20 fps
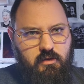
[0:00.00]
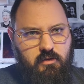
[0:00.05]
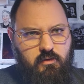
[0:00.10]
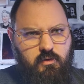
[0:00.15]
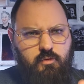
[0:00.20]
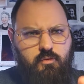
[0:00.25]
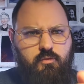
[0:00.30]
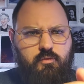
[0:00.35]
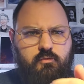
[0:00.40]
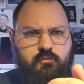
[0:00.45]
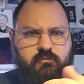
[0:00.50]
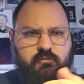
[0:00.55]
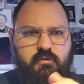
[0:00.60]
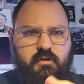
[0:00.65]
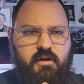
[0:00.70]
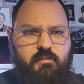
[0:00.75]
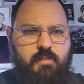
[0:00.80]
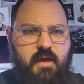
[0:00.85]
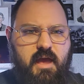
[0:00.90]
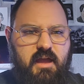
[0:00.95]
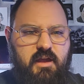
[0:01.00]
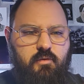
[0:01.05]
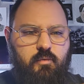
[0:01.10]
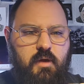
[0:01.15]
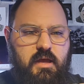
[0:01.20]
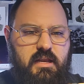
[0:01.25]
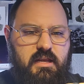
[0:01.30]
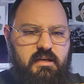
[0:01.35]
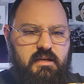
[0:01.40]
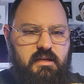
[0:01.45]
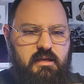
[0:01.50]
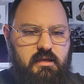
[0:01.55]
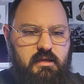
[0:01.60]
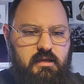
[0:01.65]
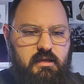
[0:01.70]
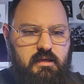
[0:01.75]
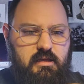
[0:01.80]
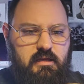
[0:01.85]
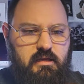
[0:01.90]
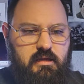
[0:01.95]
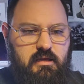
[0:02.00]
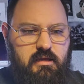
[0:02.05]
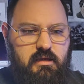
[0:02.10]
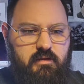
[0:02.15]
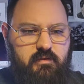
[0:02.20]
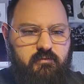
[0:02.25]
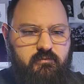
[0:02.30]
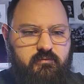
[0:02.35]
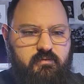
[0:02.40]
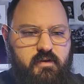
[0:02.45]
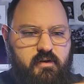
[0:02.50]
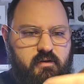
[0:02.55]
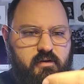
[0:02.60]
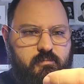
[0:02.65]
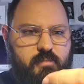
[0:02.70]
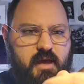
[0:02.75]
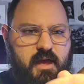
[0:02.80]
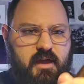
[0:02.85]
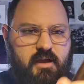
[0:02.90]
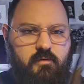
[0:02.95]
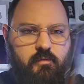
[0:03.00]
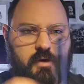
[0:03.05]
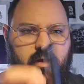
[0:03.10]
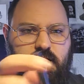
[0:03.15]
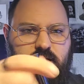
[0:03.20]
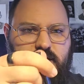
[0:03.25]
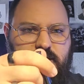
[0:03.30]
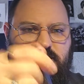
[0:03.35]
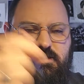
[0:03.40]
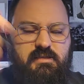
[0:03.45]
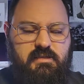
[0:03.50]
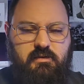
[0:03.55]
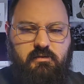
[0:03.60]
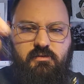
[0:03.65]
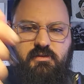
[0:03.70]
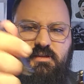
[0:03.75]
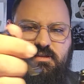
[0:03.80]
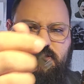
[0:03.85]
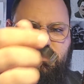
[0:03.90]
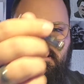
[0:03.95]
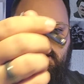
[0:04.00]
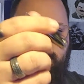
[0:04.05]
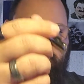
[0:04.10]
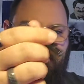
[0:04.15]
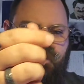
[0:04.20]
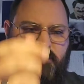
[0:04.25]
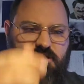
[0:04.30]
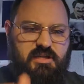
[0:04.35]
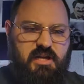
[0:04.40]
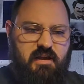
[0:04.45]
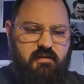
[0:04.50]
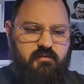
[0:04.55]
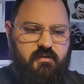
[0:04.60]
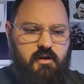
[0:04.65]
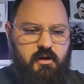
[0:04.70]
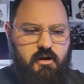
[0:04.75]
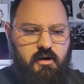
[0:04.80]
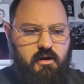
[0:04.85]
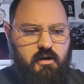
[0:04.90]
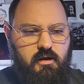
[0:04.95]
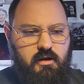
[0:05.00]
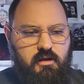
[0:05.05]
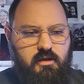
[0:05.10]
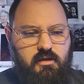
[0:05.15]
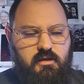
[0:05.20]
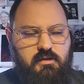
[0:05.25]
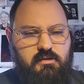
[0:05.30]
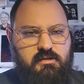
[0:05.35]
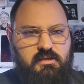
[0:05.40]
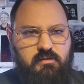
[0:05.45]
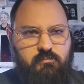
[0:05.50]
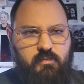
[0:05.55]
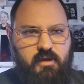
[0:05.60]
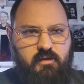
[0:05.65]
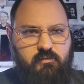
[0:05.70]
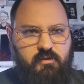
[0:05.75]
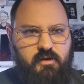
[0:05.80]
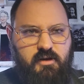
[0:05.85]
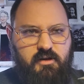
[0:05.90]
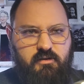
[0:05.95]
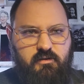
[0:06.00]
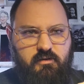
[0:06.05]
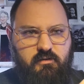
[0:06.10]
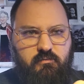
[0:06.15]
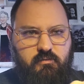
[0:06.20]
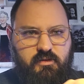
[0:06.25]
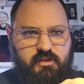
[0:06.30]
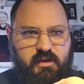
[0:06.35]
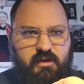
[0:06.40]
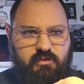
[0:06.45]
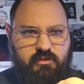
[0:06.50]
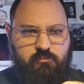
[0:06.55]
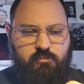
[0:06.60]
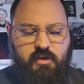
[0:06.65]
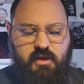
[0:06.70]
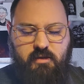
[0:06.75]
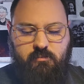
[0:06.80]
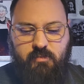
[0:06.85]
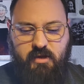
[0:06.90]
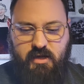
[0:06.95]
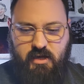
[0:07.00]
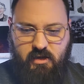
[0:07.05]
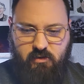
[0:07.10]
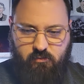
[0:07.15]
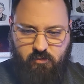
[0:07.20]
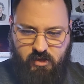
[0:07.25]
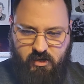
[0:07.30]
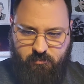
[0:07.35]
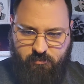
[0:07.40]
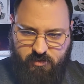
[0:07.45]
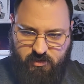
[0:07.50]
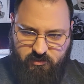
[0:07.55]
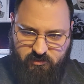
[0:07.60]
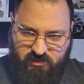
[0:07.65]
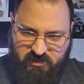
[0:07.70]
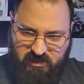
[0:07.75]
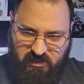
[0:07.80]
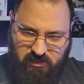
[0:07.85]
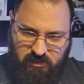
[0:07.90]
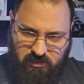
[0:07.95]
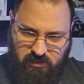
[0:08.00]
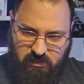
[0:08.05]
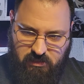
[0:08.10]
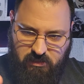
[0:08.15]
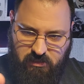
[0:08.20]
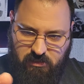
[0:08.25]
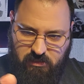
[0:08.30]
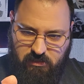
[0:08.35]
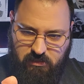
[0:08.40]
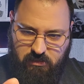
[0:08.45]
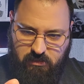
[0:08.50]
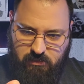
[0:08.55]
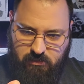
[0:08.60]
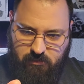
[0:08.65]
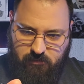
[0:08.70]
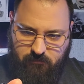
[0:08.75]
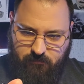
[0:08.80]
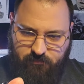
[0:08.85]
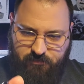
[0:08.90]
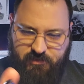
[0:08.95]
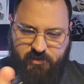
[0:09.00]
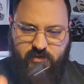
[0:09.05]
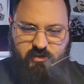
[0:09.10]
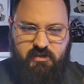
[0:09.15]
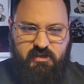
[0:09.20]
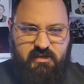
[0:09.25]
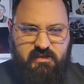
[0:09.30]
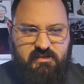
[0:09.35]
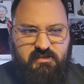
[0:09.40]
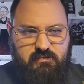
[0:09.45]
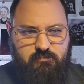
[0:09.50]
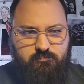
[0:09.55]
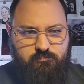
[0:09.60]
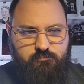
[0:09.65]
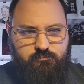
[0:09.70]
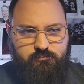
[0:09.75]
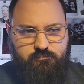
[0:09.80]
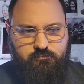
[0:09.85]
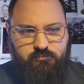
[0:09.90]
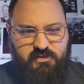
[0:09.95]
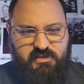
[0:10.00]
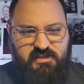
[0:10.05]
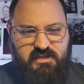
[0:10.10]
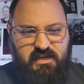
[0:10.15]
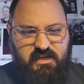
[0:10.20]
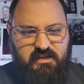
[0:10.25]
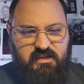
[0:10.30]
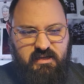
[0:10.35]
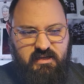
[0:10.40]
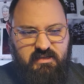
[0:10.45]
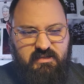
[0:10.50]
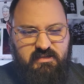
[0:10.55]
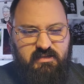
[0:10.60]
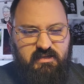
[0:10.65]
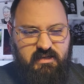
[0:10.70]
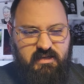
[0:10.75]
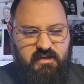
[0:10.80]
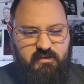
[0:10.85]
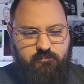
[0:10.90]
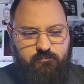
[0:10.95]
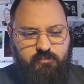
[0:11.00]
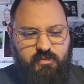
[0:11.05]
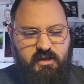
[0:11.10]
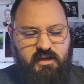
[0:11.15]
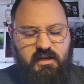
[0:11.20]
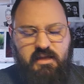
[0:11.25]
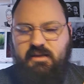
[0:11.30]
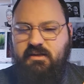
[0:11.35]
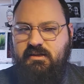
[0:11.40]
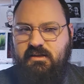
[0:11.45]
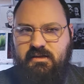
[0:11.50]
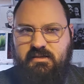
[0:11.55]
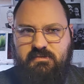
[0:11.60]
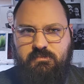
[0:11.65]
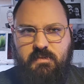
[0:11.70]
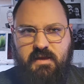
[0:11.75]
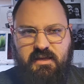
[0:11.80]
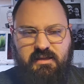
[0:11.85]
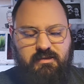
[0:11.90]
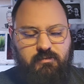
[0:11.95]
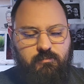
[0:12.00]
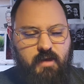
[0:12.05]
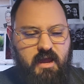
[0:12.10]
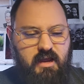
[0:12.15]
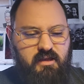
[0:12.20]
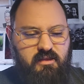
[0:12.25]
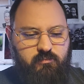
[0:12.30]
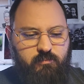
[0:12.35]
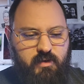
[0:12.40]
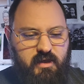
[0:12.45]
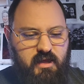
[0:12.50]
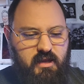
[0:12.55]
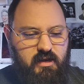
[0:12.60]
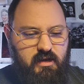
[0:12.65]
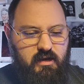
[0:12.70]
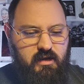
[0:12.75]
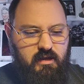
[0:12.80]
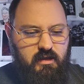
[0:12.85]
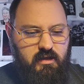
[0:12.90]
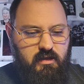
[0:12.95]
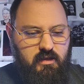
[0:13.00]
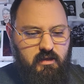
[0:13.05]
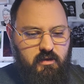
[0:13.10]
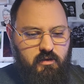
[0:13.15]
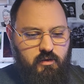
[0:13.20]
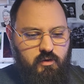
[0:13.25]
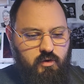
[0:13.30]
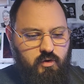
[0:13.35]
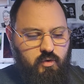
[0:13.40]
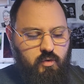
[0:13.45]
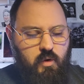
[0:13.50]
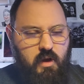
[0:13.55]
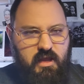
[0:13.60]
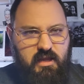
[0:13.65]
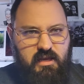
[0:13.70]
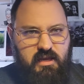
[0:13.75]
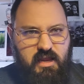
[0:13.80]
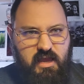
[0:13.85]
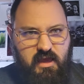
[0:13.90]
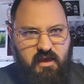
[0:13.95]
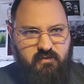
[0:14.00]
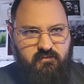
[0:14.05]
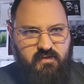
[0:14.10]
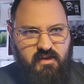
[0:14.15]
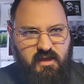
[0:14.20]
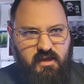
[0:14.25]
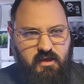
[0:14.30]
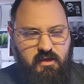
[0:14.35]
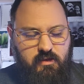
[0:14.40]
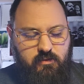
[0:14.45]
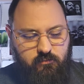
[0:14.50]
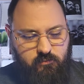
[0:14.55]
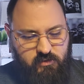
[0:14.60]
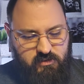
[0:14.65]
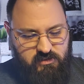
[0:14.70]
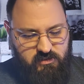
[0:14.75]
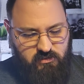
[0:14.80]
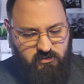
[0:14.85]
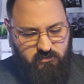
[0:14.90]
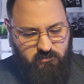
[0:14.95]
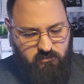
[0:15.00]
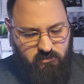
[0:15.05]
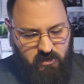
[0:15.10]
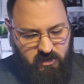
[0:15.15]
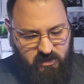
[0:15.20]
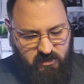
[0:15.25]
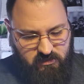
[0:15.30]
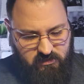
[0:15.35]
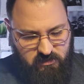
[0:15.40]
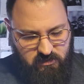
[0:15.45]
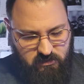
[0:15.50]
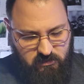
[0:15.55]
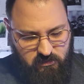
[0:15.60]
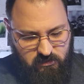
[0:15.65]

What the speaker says: Oh, very back weighted. Very back weighted. So this is much heavier. So you might want to do it without the pen. Might not want to post it. Though it does stick nicely, but it does make the back of the pen quite heavy once you do that.